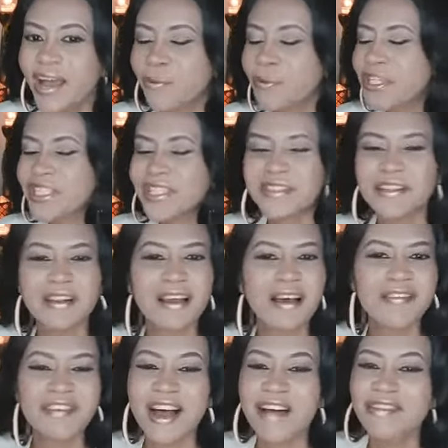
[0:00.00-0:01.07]
And we just
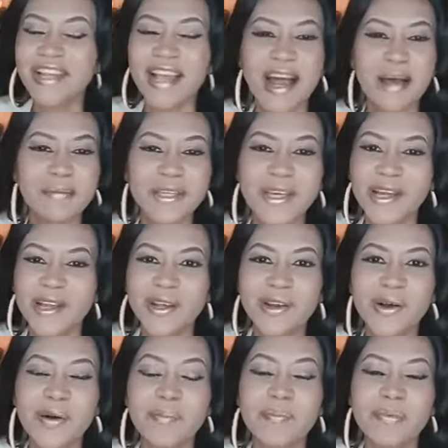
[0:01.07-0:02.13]
love having Abdiel
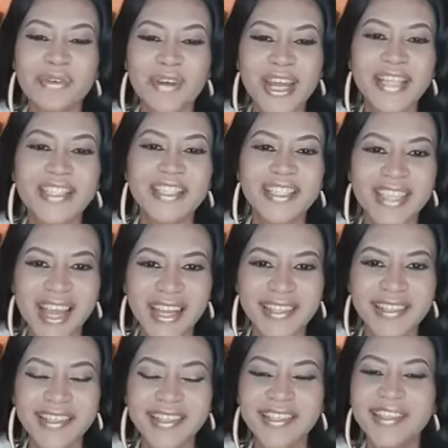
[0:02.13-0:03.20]
on our prayer
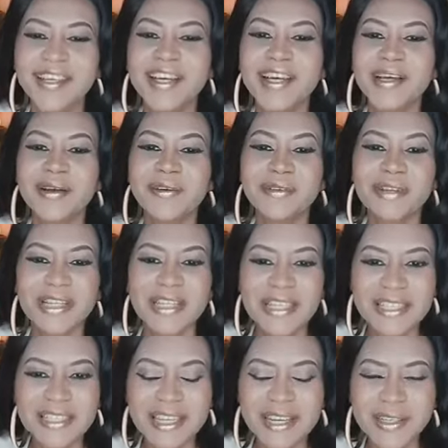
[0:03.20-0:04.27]
channel,
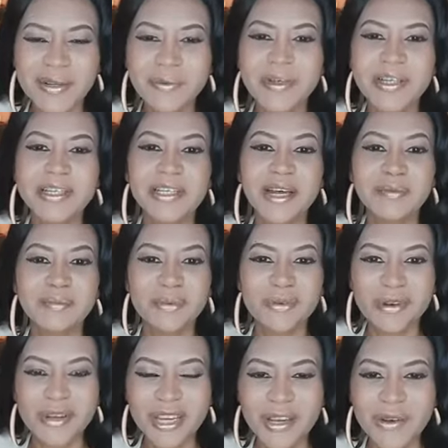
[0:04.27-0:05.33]
releasing the word and
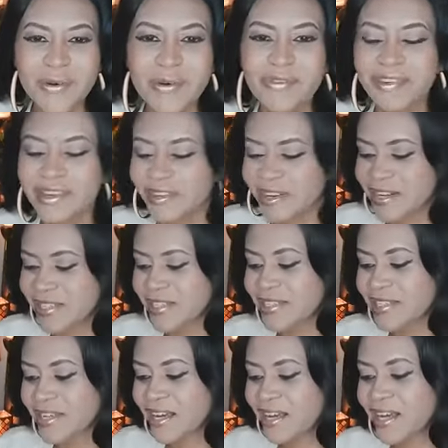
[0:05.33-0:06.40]
praying over us.
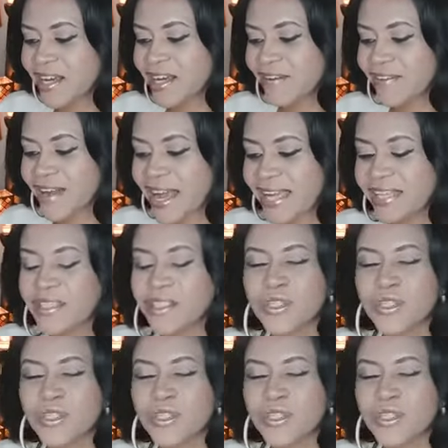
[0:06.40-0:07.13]
Right?